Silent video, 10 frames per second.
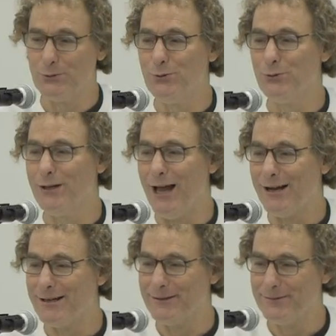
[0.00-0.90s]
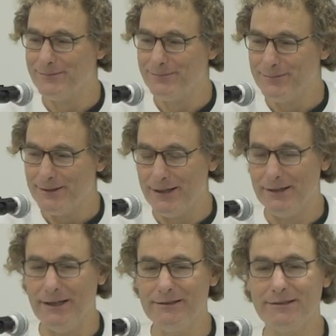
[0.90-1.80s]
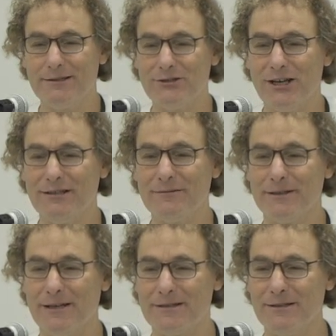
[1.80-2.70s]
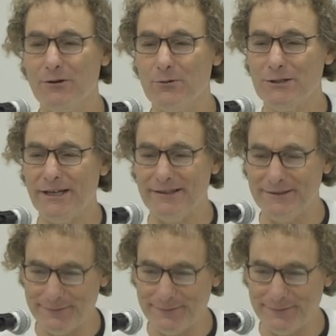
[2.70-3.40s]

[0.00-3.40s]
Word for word: you good luck, and ladies and gentlemen, let's negotiate.